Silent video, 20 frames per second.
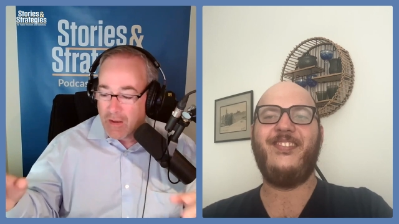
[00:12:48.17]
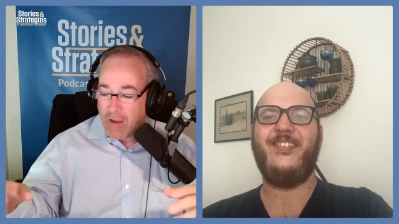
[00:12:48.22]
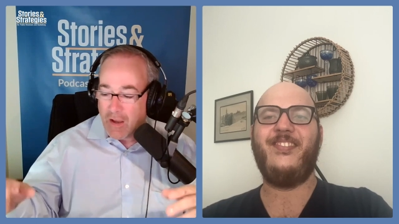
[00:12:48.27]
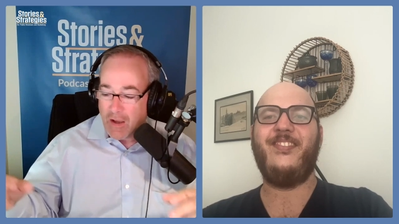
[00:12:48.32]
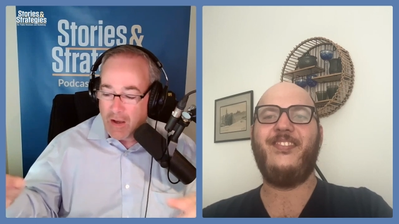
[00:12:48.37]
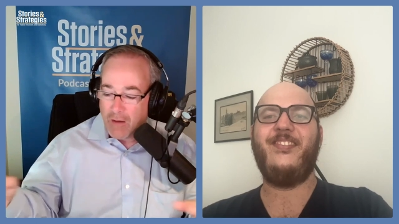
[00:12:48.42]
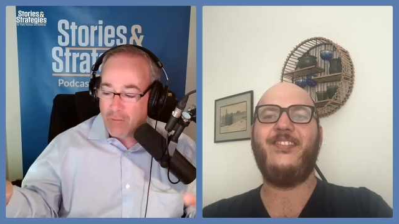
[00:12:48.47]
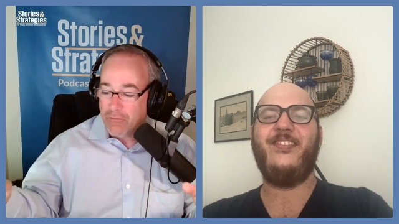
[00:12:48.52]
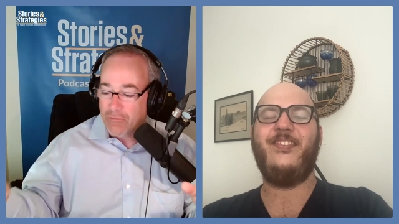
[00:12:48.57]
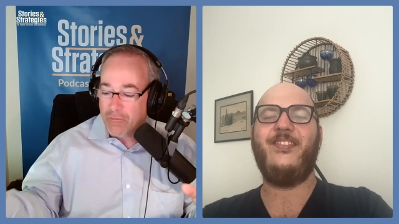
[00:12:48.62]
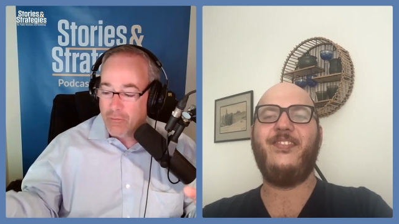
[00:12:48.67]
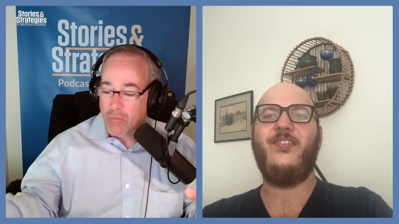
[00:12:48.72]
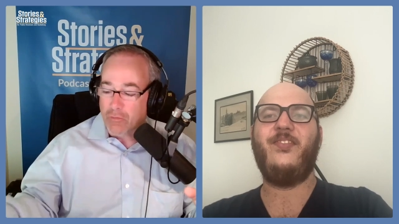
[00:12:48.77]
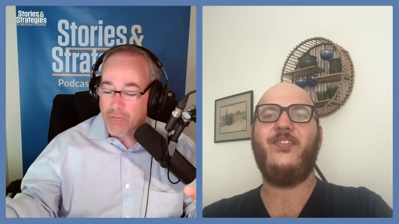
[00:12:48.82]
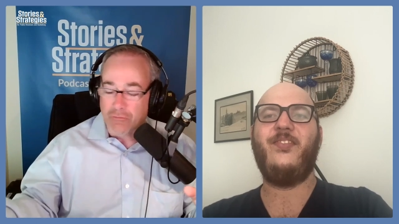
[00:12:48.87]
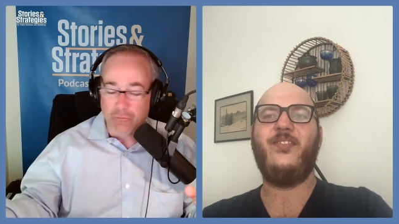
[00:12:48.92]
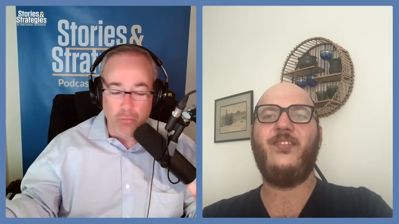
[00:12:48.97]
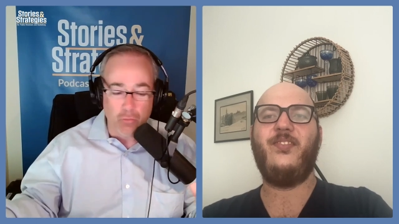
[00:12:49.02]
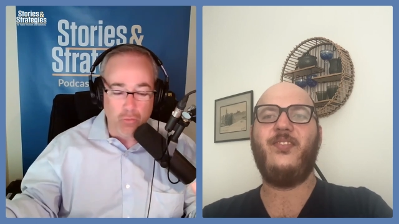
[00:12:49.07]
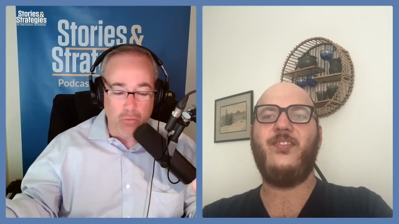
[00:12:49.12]
Speaker 1: How does
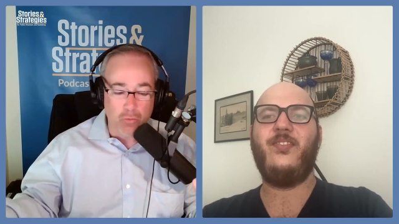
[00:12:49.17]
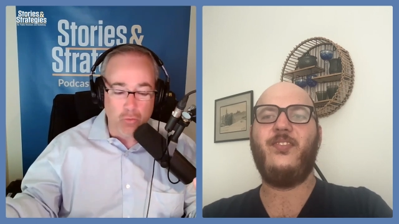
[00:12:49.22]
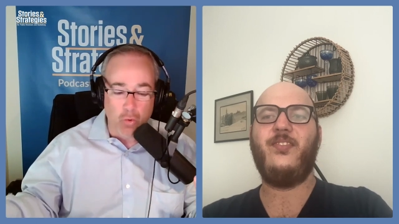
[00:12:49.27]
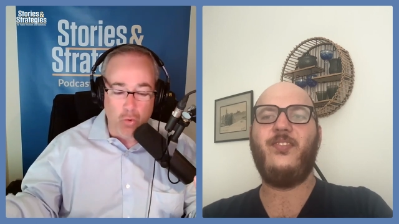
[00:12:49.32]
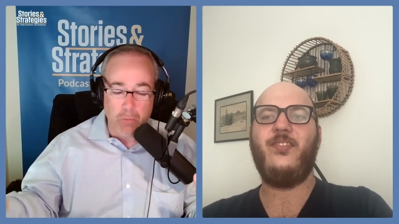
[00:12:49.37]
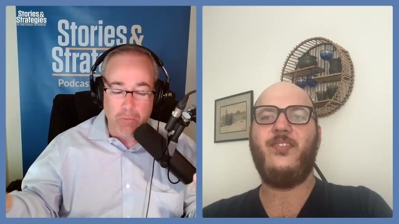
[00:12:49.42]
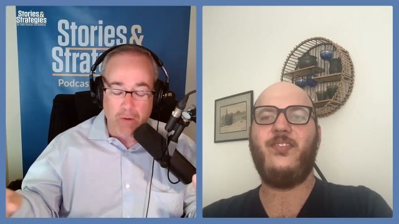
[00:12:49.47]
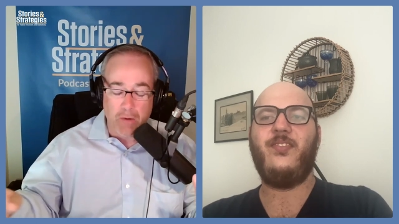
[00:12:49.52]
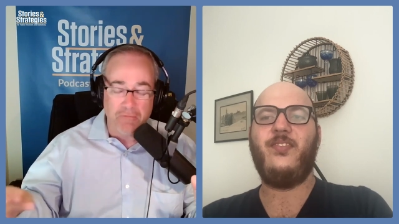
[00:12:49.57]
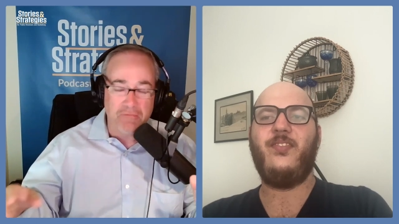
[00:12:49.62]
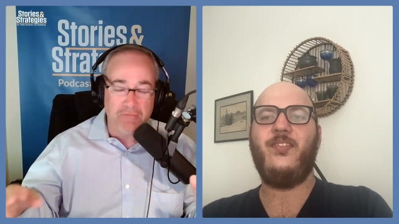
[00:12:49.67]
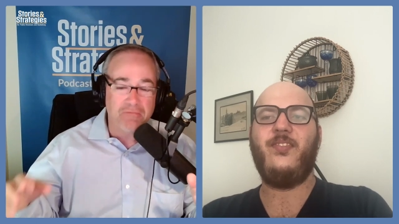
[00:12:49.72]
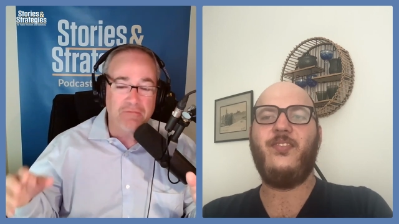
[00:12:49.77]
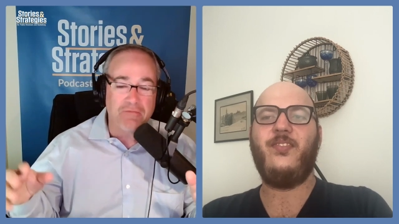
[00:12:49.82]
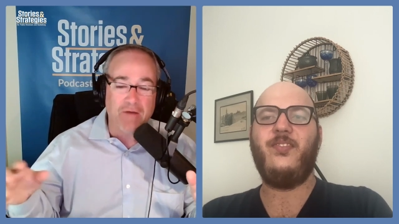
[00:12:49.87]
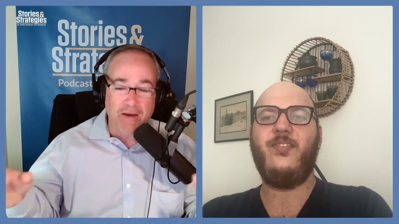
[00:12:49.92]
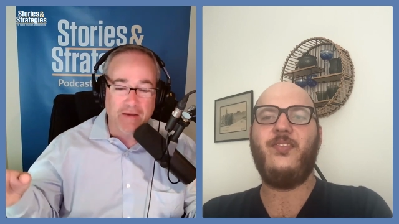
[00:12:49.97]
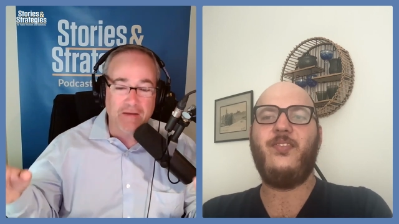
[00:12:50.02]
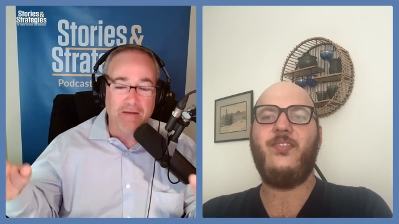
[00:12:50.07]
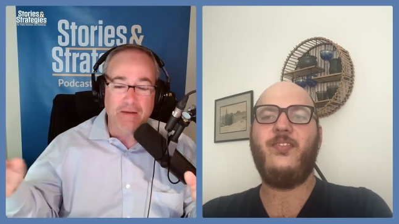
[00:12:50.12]
your tool go about
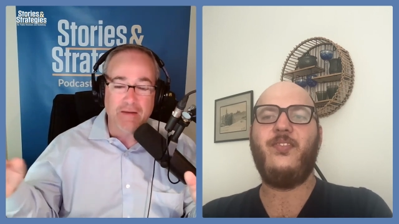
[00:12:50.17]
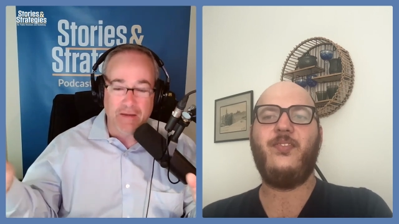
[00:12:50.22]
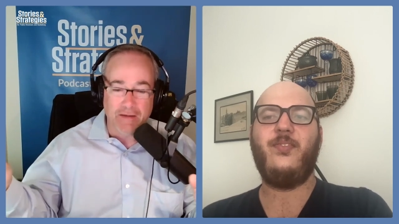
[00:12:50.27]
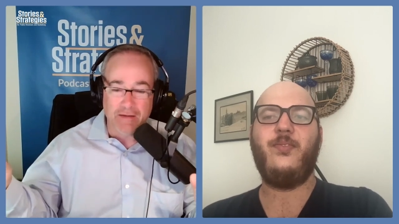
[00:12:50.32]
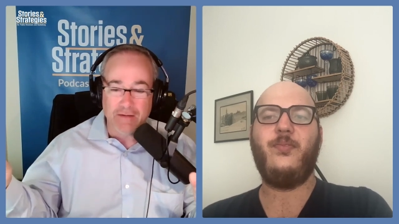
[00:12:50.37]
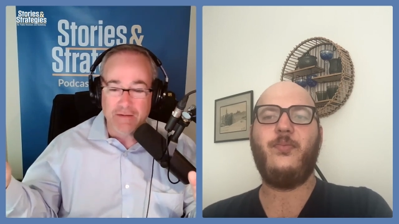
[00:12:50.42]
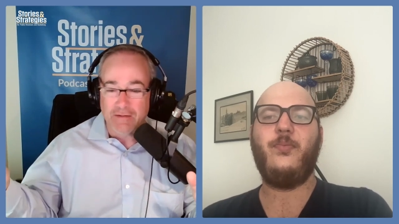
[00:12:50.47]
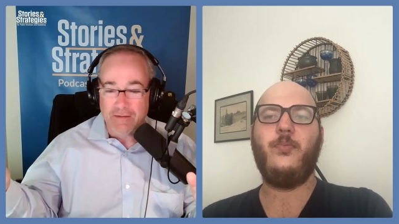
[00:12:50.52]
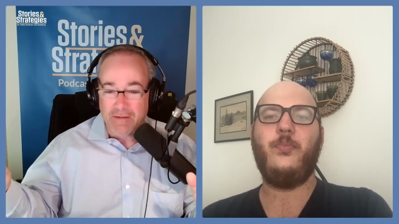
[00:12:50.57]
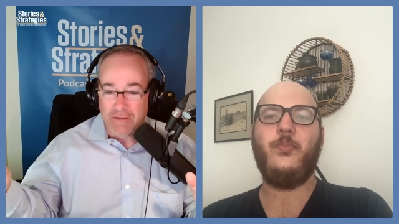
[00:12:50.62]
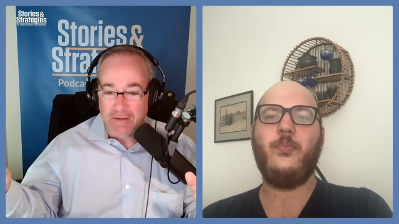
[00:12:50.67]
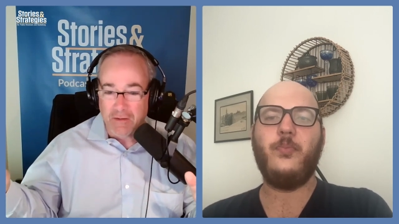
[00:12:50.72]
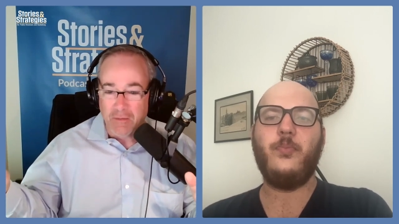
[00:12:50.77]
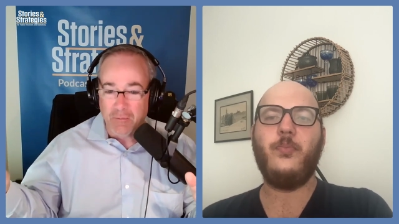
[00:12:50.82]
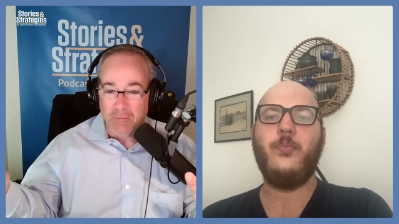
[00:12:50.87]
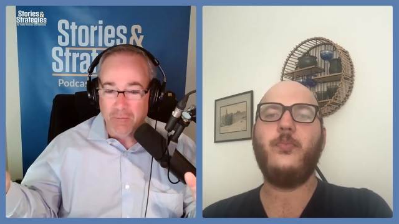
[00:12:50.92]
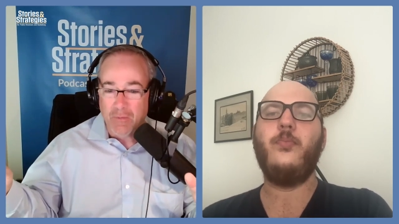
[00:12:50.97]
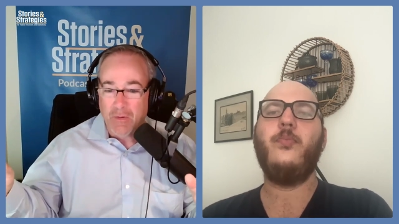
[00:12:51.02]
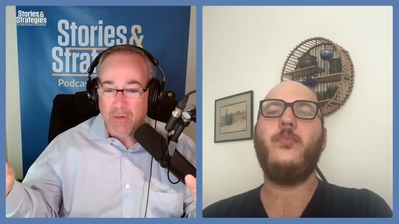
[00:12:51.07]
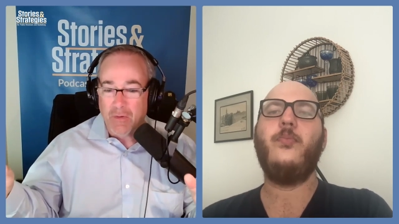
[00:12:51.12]
finding
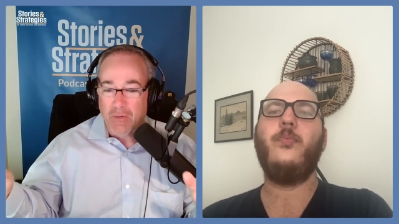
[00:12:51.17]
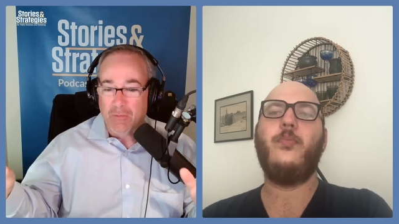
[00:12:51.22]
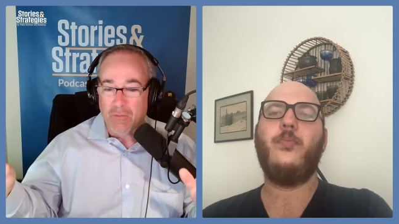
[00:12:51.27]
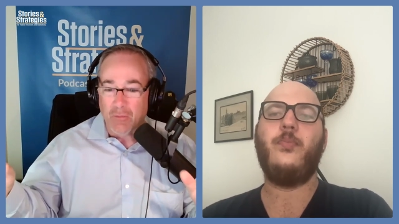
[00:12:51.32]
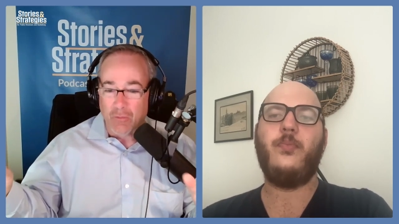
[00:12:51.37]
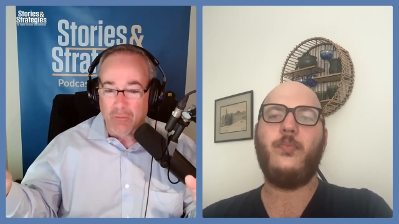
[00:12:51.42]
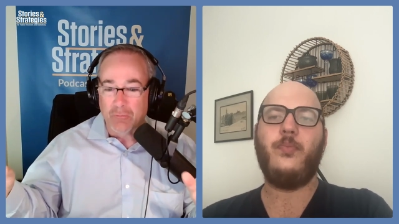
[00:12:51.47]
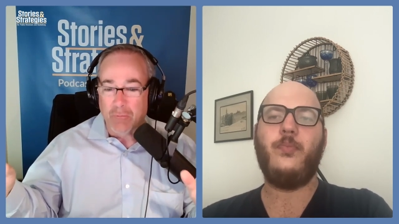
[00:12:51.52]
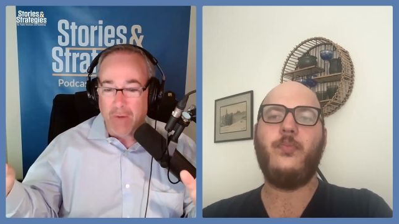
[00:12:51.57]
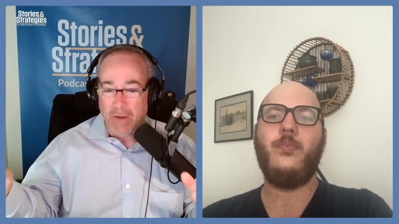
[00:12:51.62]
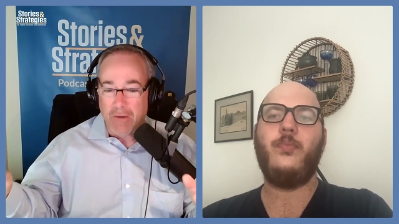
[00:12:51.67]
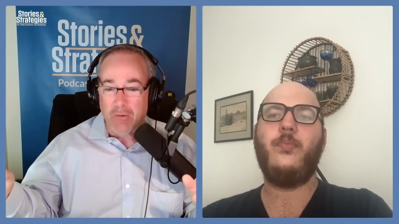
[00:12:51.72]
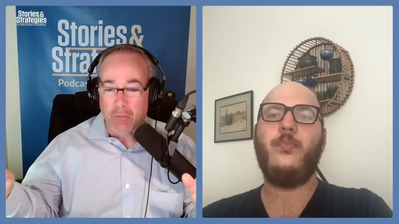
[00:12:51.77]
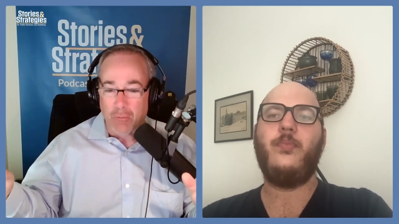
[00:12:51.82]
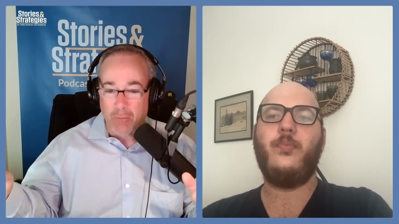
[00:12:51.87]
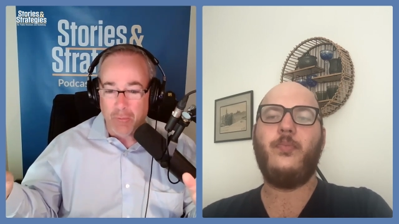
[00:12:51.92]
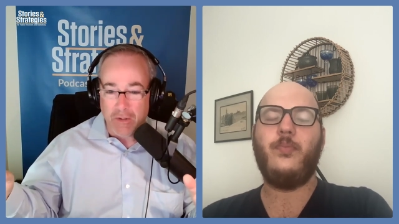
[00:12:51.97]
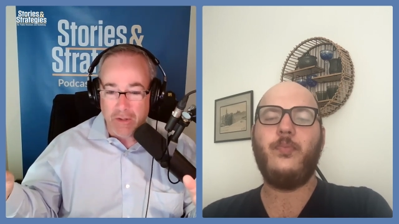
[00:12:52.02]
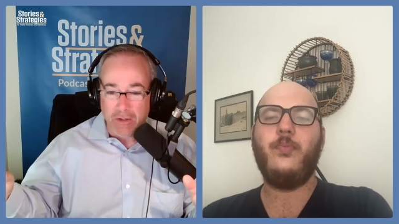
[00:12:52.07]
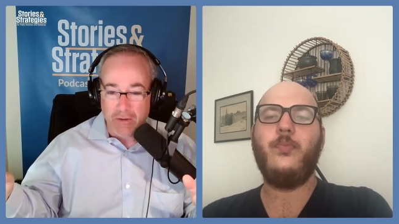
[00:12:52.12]
um, those
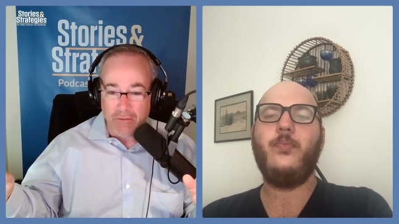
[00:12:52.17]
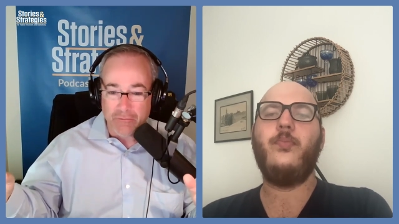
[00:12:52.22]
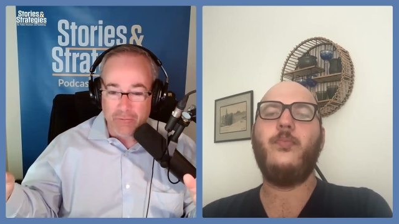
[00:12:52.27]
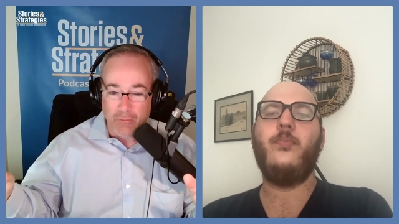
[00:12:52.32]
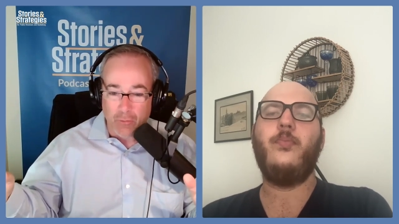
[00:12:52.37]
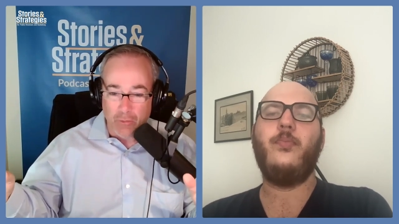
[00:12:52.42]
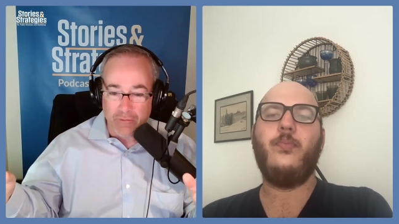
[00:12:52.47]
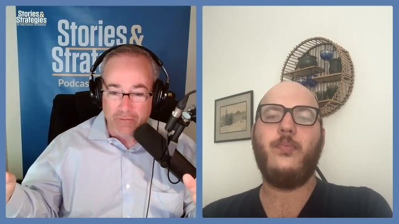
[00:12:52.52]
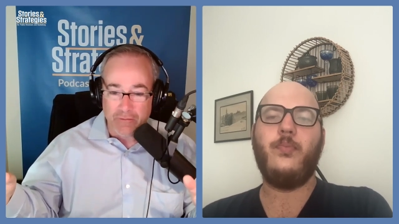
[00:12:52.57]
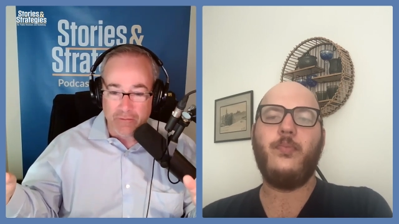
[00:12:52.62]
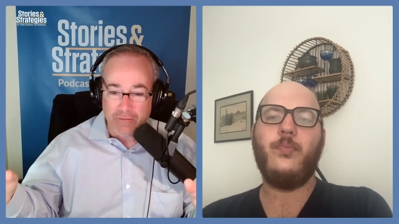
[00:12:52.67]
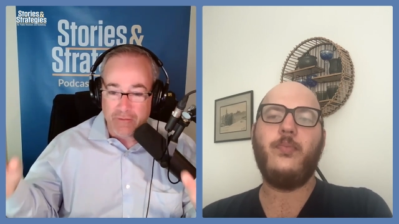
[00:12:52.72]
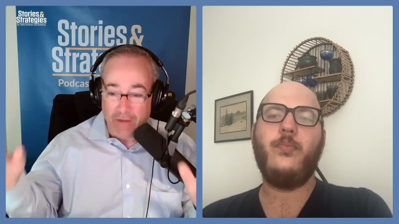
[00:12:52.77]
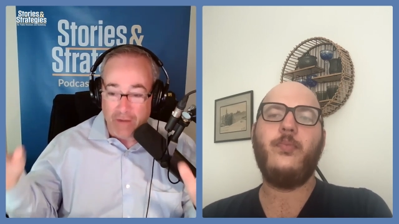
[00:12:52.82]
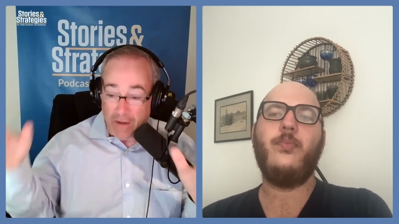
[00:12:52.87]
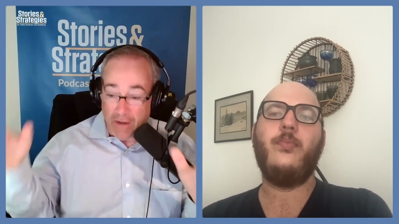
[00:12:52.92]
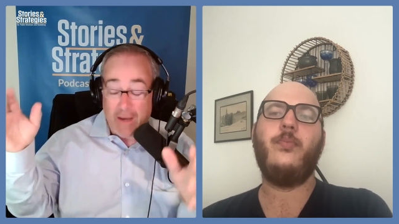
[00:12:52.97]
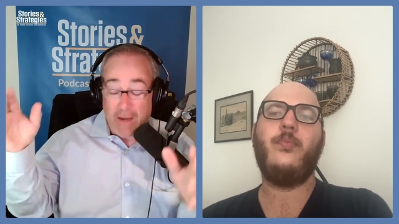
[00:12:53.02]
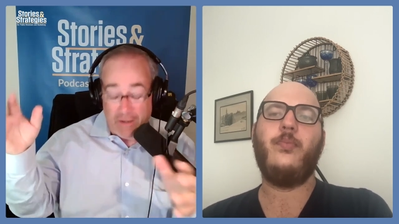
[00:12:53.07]
micromedia sources?